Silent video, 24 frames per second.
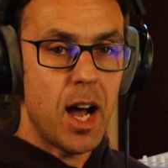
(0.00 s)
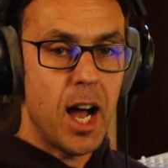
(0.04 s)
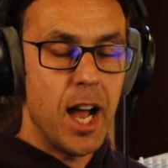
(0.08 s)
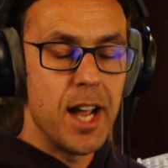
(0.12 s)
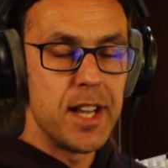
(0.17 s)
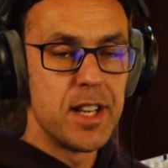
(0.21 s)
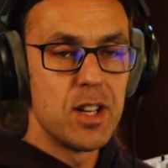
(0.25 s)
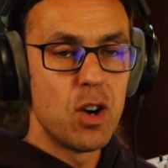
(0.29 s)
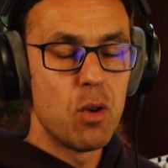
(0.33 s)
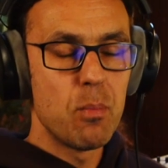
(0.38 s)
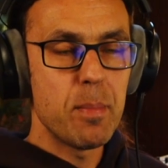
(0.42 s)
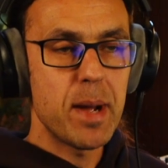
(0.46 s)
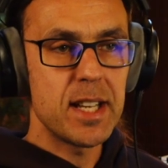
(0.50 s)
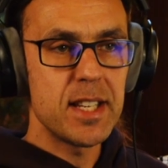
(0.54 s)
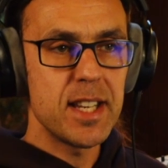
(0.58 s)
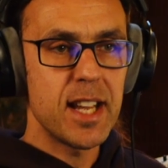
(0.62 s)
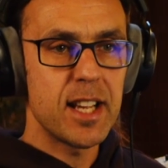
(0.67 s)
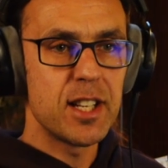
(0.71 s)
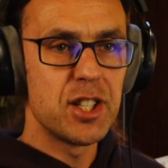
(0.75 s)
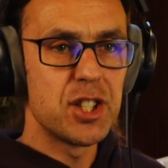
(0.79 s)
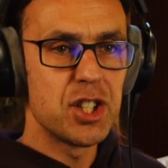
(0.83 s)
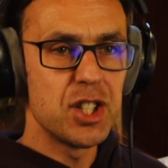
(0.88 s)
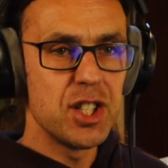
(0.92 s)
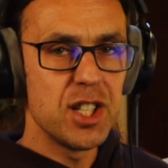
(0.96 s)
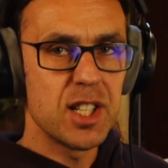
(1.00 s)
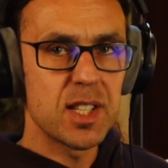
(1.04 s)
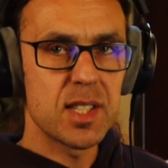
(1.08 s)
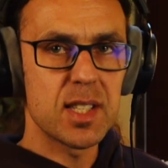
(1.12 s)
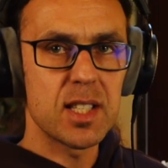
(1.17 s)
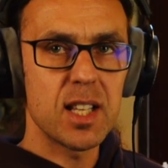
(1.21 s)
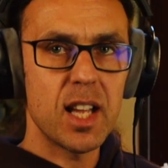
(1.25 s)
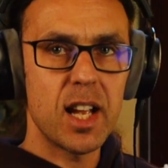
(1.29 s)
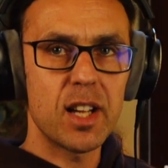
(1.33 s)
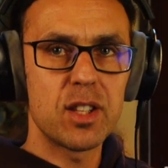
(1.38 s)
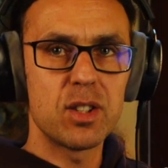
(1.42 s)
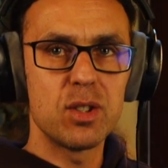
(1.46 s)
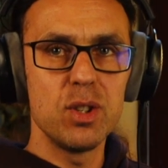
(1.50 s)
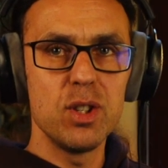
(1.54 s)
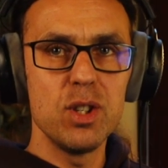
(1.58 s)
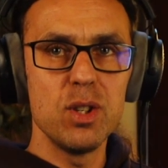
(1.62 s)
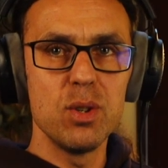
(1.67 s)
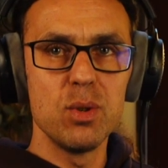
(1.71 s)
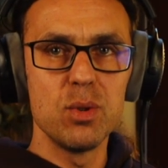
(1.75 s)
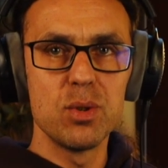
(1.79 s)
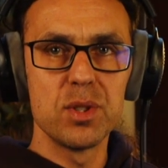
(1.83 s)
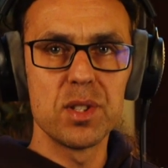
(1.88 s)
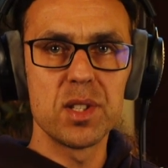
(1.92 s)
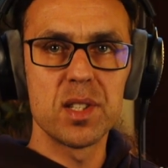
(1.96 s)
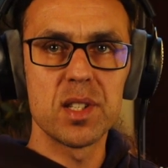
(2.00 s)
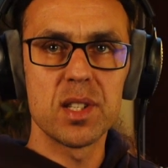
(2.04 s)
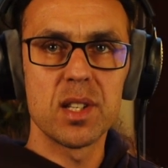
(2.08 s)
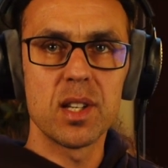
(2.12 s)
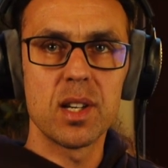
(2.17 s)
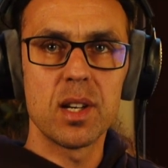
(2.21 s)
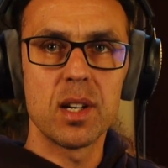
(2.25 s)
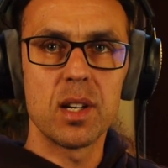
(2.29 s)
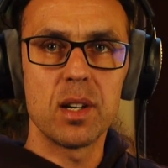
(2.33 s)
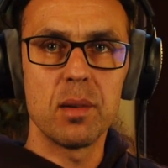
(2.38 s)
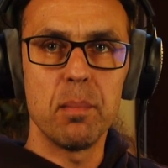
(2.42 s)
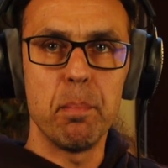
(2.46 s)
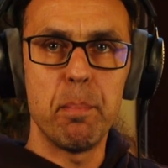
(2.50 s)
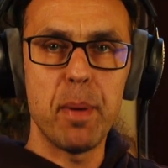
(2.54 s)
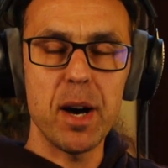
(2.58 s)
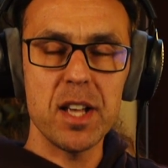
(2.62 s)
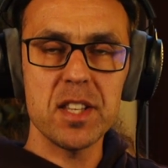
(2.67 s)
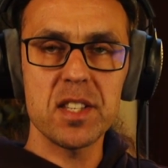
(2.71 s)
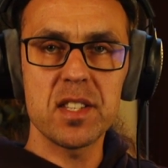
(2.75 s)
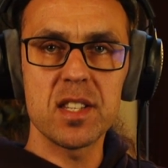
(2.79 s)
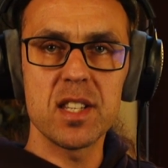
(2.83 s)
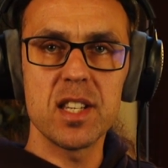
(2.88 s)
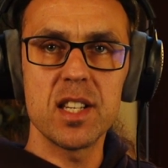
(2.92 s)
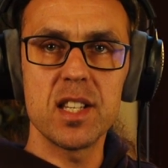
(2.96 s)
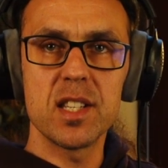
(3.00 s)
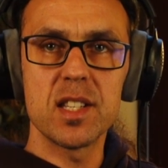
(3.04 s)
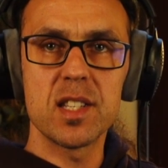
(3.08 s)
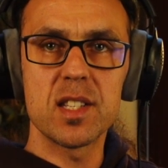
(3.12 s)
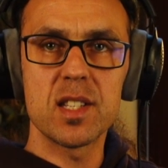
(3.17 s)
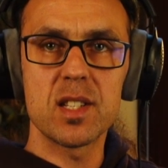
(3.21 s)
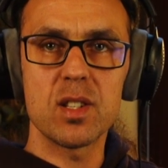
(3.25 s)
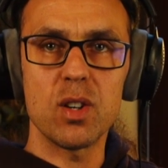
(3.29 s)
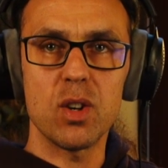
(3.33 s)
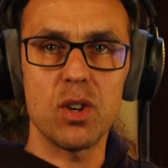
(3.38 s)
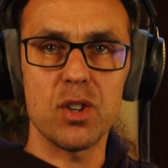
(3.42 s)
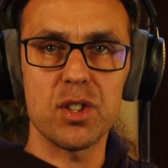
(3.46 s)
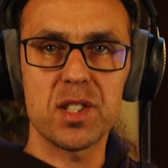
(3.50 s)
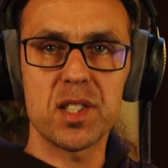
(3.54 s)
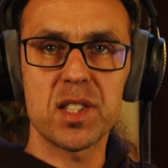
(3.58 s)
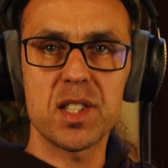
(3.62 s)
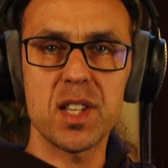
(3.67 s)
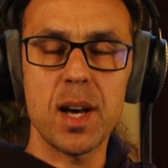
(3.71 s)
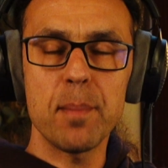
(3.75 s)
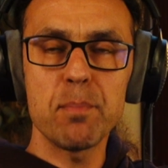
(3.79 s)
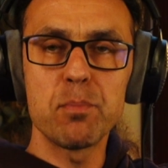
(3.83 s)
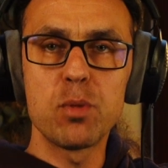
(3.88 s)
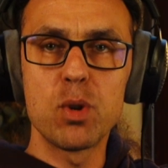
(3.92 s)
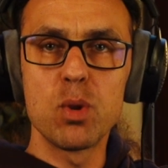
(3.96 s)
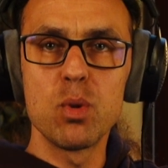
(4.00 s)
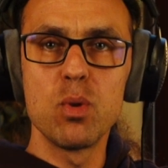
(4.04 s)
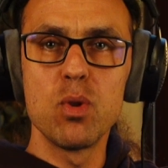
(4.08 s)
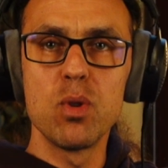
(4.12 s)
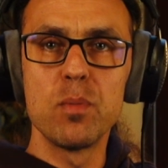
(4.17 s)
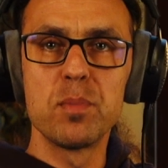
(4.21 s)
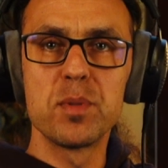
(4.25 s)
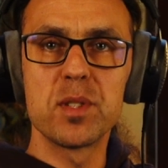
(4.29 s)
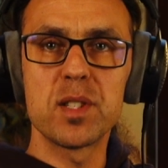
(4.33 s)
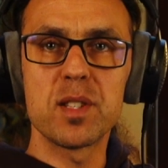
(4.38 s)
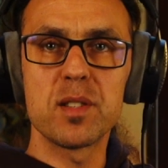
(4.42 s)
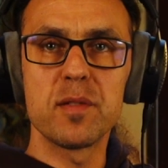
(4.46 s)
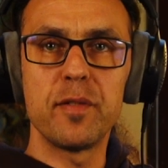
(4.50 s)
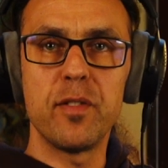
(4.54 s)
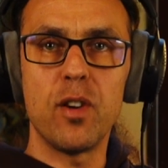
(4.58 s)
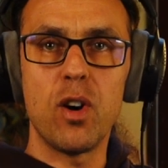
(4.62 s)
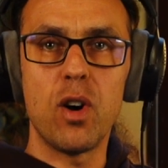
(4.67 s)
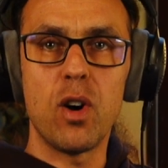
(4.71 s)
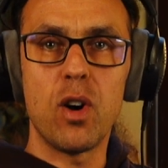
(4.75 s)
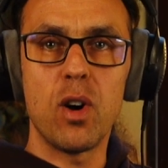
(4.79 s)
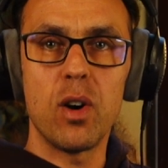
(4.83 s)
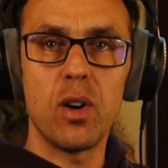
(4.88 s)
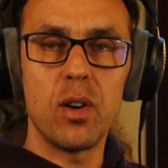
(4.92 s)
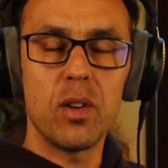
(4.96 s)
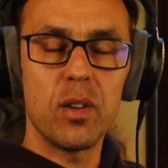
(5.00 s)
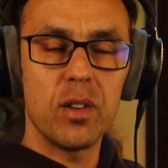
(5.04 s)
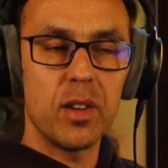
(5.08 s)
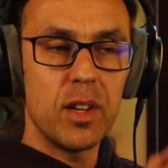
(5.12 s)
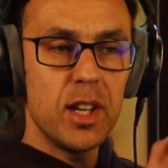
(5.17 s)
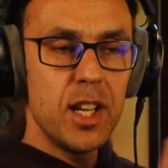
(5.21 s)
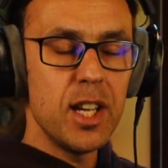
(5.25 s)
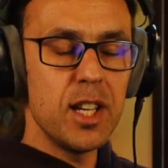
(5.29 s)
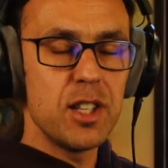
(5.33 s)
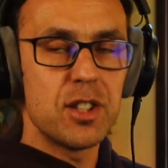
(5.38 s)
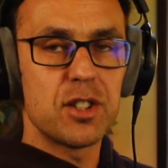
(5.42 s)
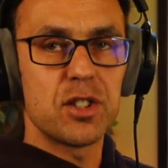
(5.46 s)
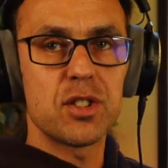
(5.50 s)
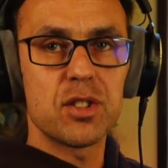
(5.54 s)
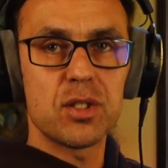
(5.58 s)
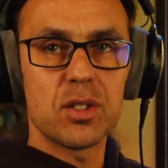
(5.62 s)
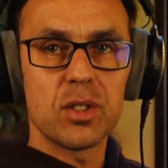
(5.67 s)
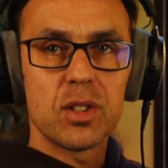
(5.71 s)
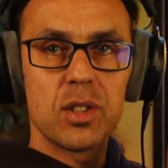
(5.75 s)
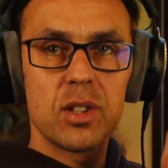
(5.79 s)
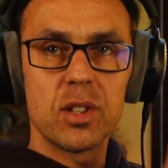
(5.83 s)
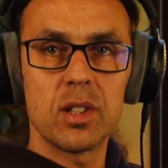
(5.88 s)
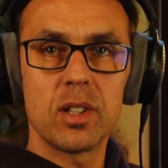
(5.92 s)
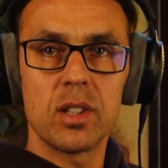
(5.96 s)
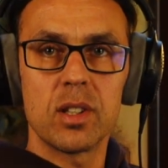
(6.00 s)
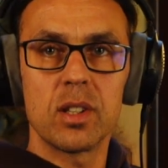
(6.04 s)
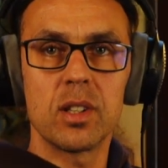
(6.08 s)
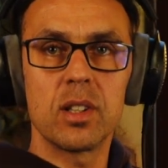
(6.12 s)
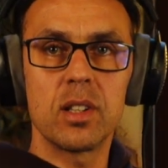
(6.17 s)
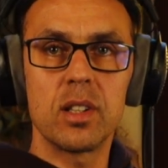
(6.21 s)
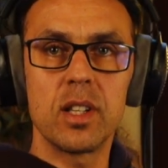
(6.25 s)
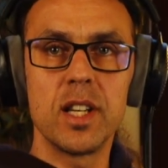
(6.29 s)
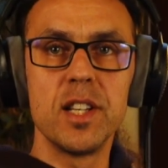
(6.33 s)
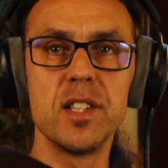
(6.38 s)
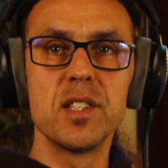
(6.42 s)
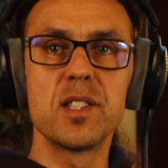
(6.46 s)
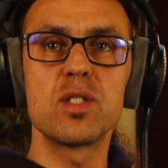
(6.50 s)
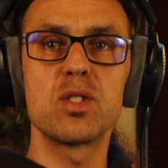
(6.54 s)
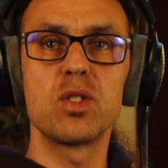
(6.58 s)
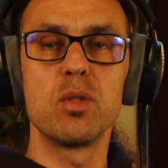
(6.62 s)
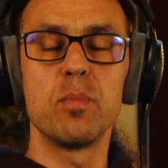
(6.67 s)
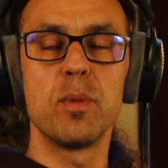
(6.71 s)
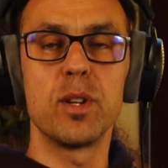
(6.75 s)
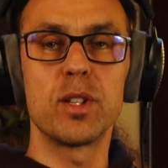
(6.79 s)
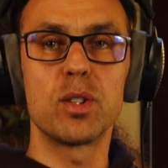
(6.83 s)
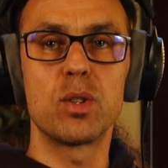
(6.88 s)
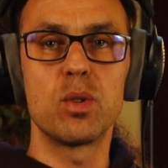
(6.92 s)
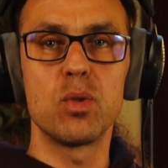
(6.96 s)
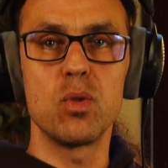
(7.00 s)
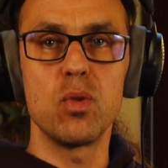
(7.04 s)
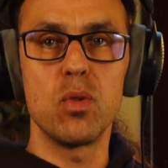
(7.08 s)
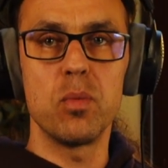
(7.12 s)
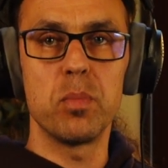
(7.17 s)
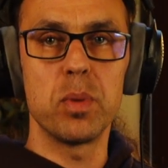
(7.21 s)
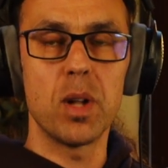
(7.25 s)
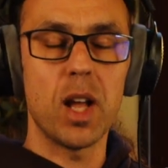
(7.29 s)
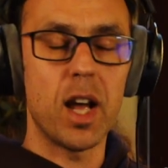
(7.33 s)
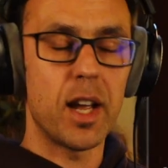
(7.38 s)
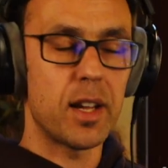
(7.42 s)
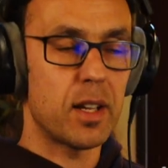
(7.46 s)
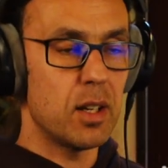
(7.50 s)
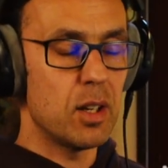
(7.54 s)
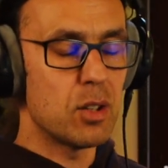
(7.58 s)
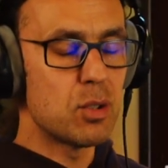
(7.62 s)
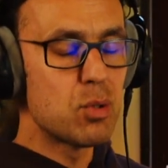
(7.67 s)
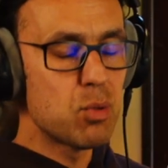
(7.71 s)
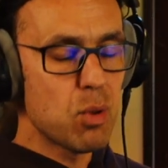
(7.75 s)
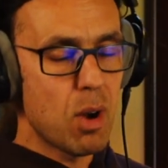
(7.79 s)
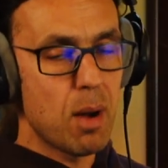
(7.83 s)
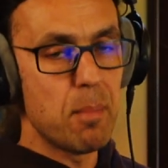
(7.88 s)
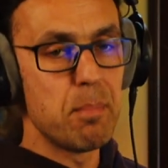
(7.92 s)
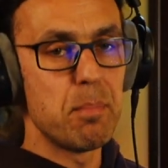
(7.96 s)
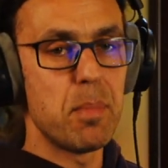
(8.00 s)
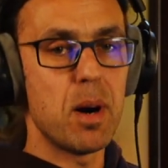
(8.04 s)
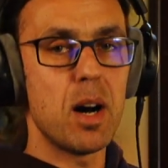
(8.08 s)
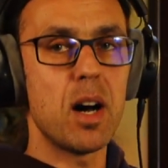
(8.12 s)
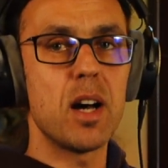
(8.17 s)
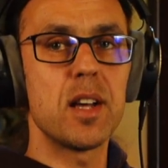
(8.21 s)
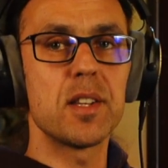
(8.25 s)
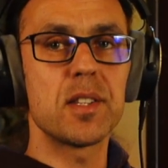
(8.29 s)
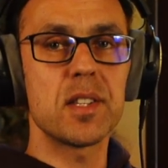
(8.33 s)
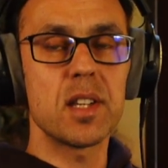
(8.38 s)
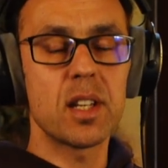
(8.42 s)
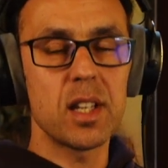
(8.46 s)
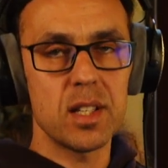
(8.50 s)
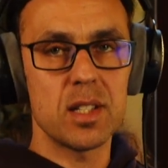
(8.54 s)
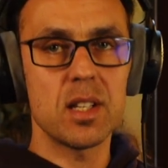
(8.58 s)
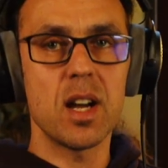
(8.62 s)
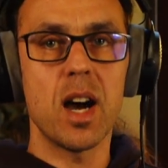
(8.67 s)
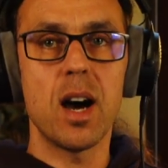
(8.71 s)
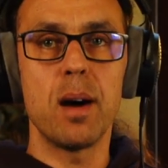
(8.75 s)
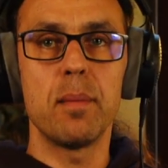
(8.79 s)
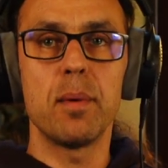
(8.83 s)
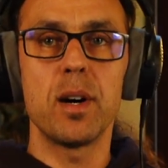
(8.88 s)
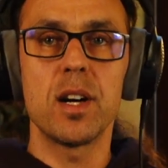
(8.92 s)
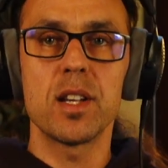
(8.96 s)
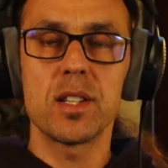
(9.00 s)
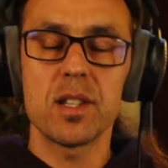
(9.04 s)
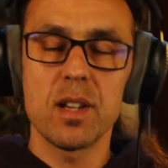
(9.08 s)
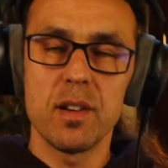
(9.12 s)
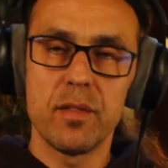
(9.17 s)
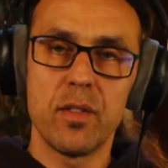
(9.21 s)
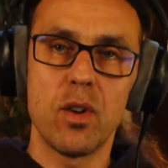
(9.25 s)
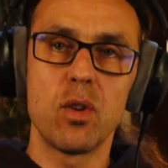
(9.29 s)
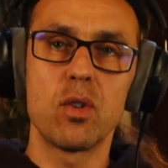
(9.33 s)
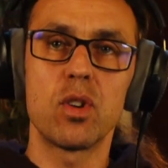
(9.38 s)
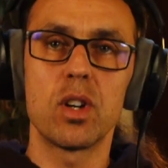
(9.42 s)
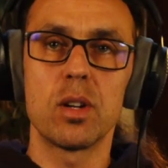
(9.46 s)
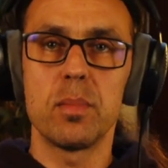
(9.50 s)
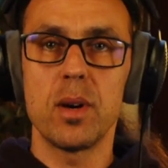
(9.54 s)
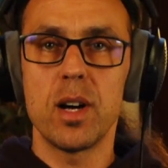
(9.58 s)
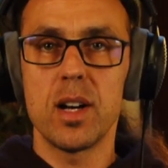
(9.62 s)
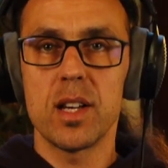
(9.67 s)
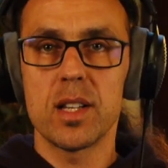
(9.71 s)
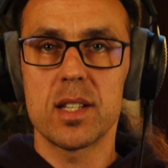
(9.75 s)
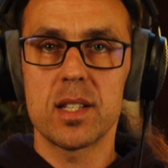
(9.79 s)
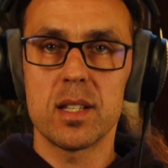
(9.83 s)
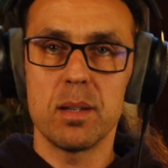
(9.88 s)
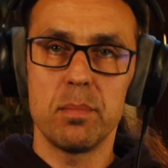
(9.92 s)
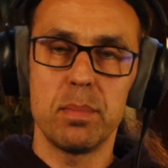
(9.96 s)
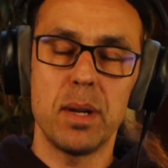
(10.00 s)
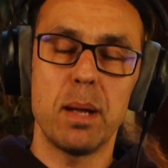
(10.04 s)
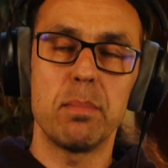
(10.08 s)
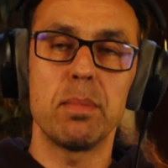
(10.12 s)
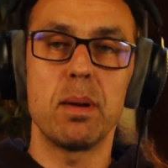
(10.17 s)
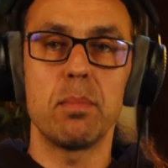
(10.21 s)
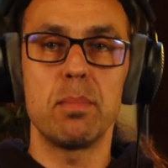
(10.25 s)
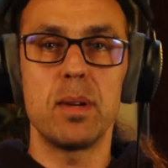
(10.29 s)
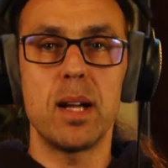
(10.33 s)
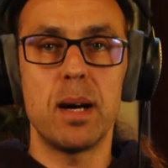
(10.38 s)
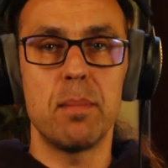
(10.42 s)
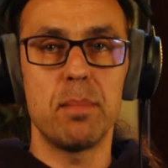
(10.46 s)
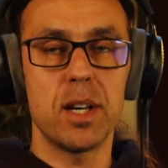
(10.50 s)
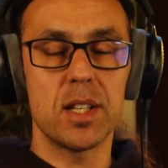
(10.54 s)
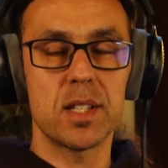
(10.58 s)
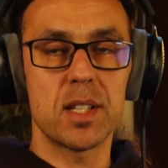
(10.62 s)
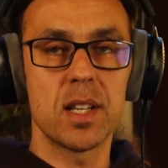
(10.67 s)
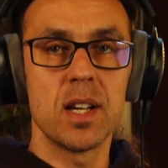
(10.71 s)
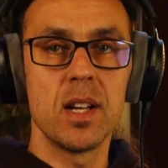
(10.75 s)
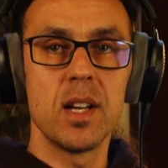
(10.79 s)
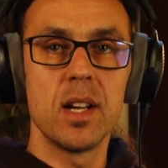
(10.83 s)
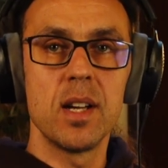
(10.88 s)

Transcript: I know many engineers like to use buses or subgroups for each instrument group, like a drum bus, a guitar bus, a vocal bus, a blah blah blah bus.